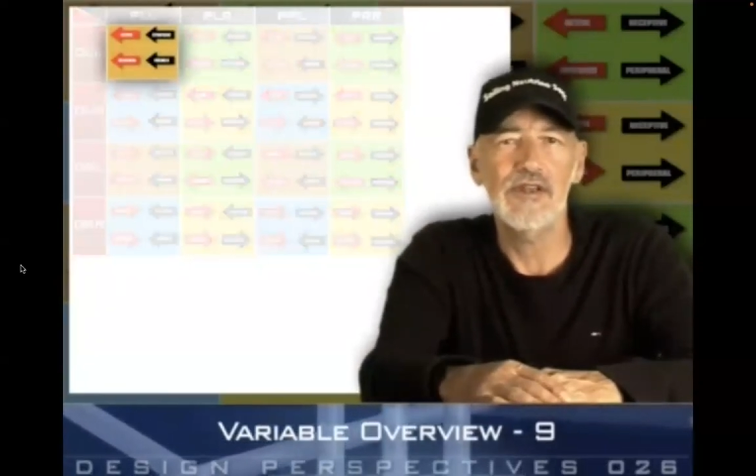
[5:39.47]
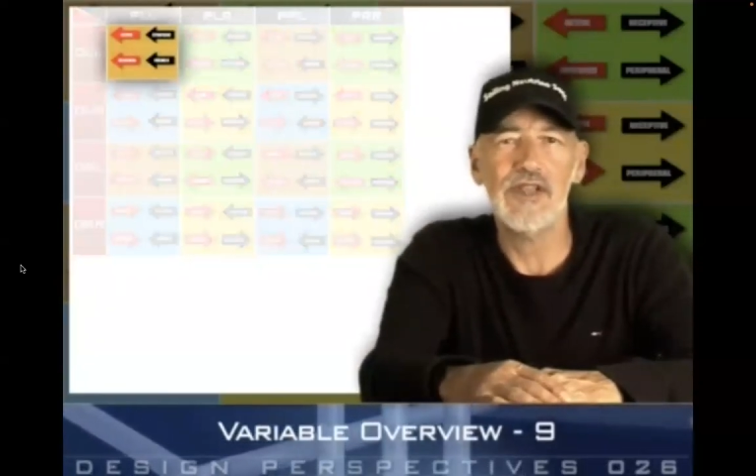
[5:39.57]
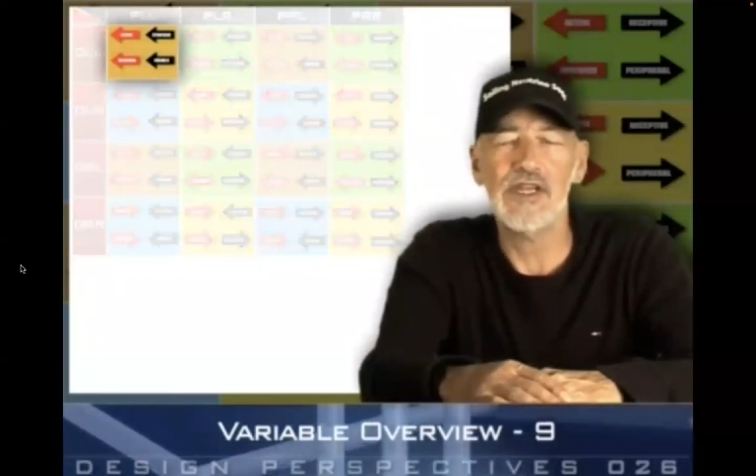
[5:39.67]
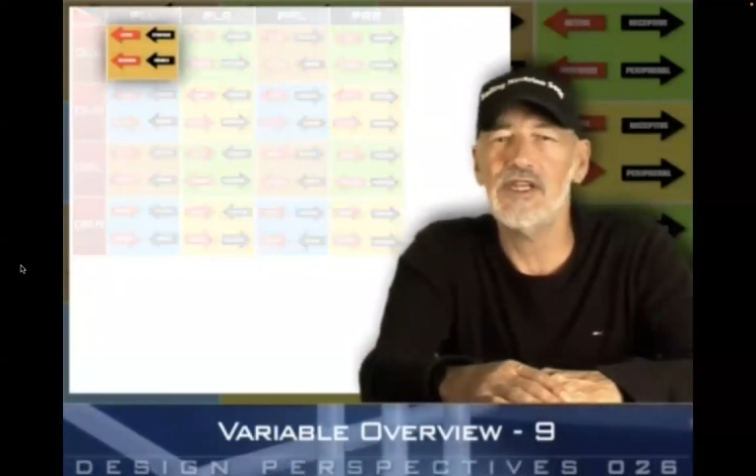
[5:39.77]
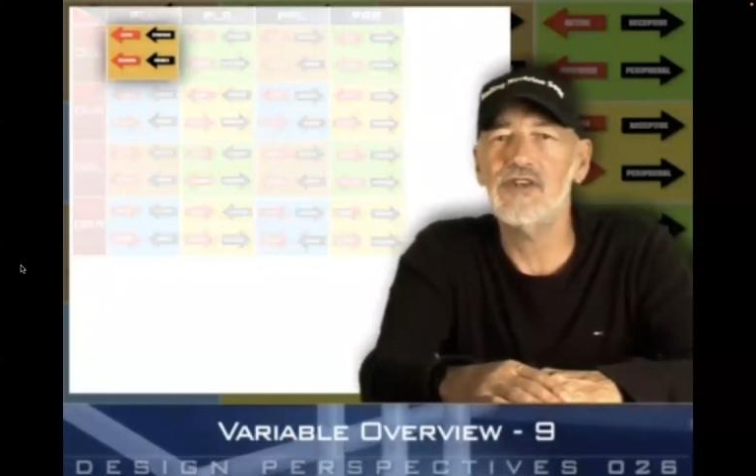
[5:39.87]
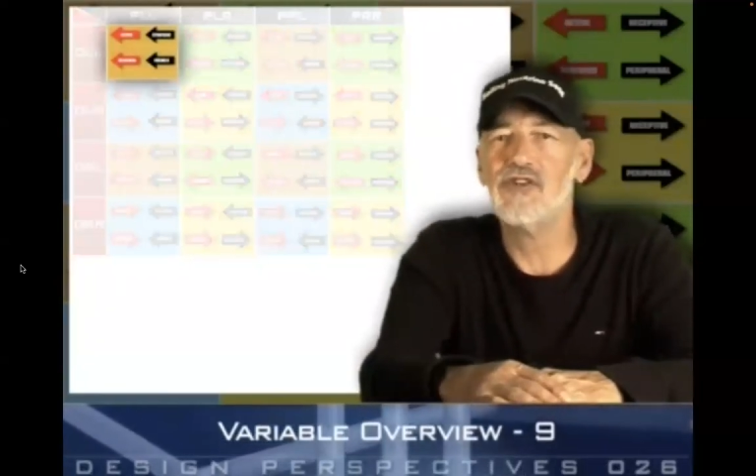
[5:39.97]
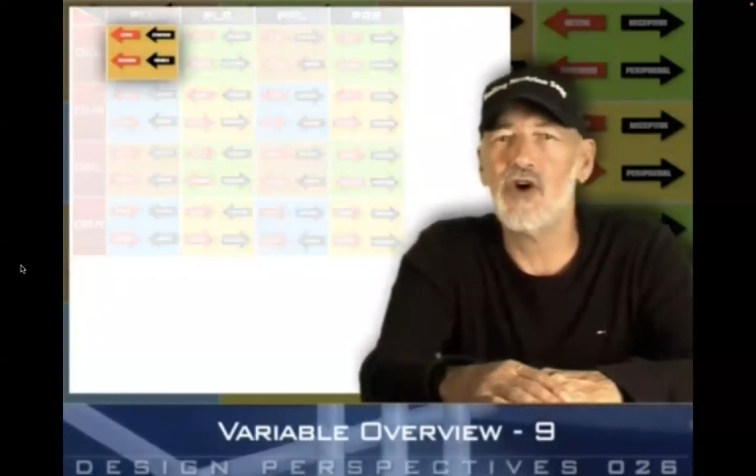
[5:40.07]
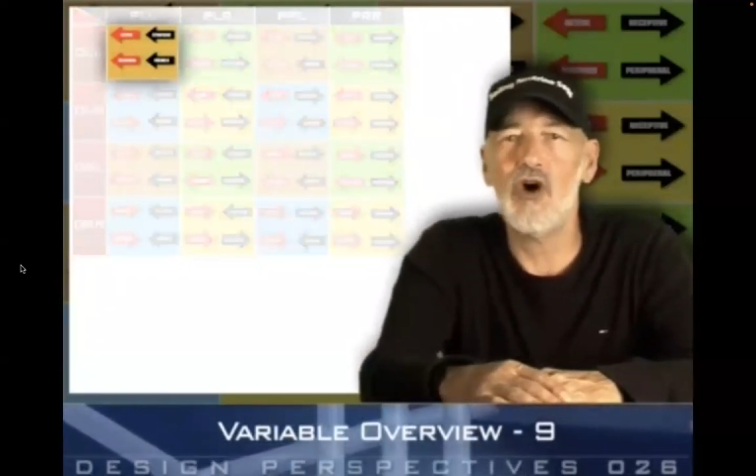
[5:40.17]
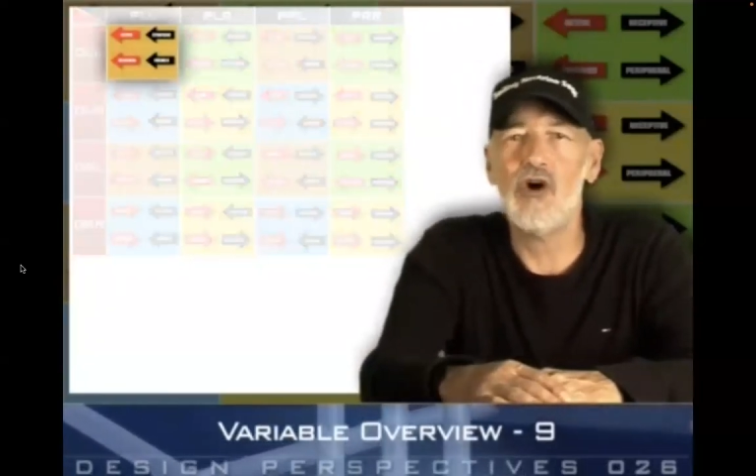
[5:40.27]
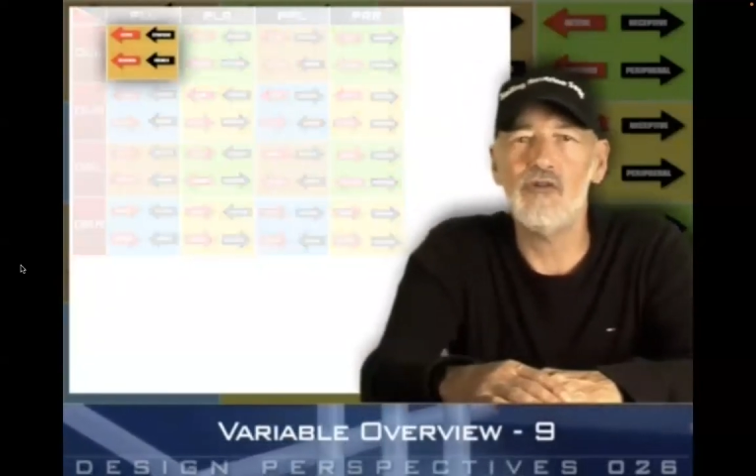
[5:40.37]
That is,
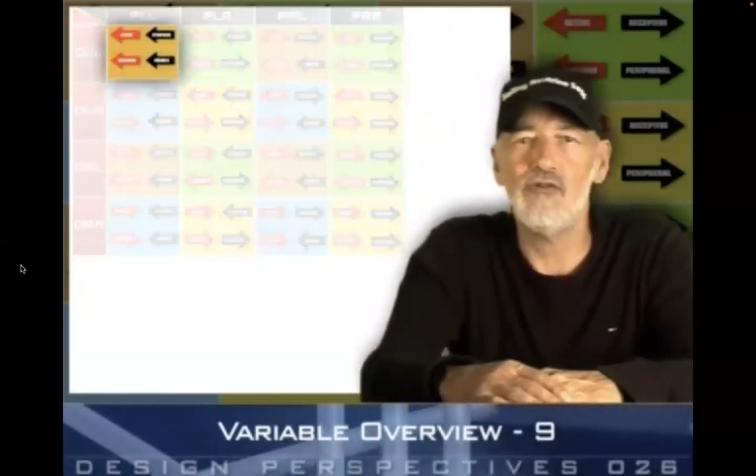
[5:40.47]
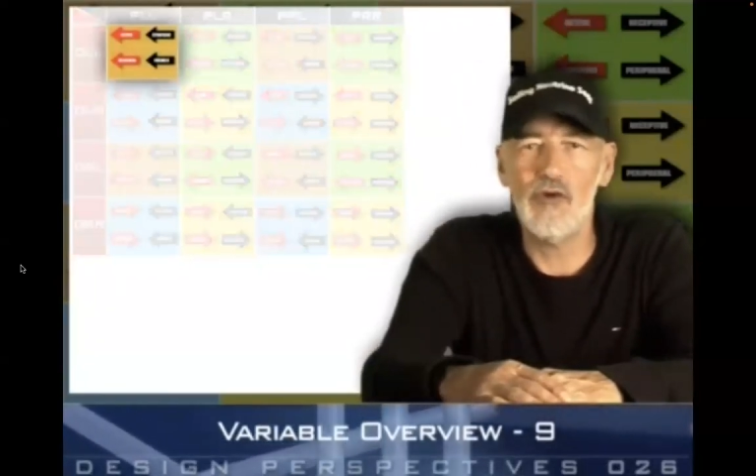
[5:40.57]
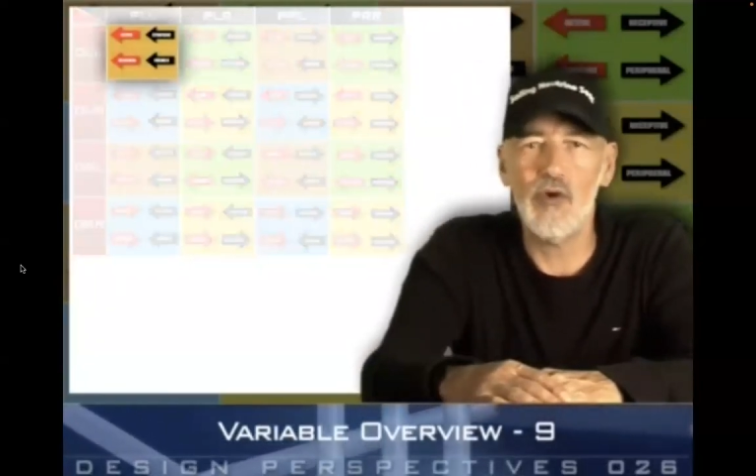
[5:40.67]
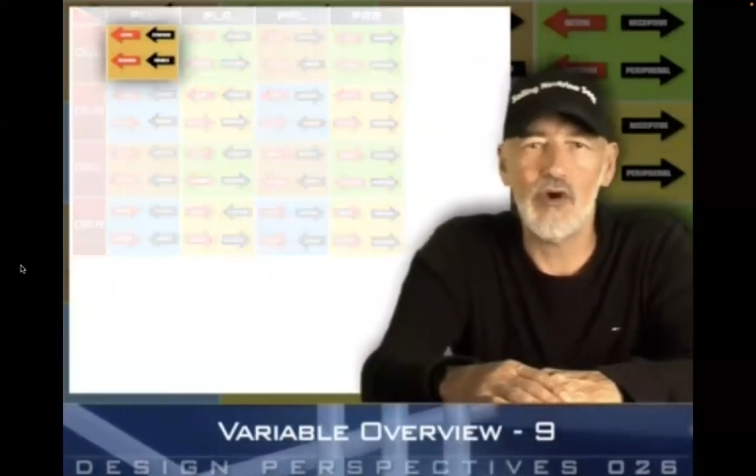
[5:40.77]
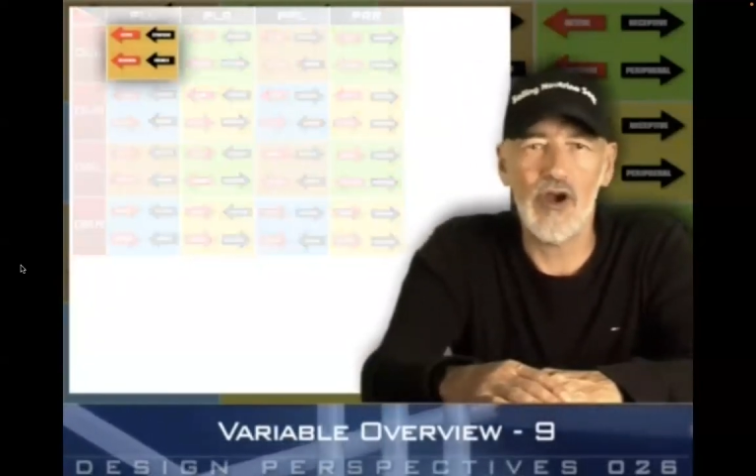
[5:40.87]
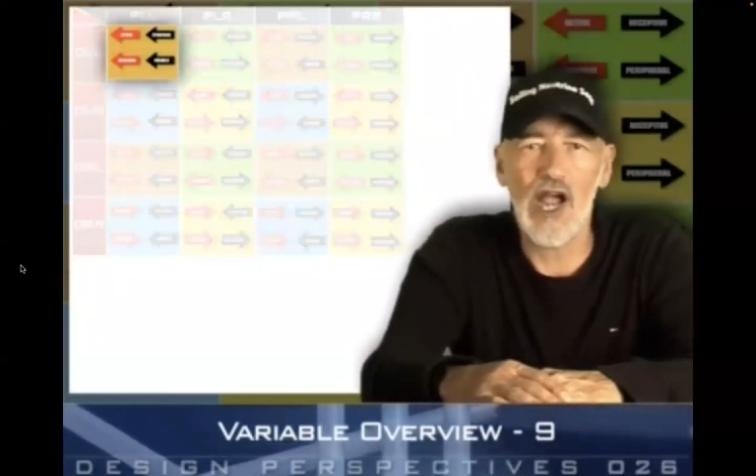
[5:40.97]
all four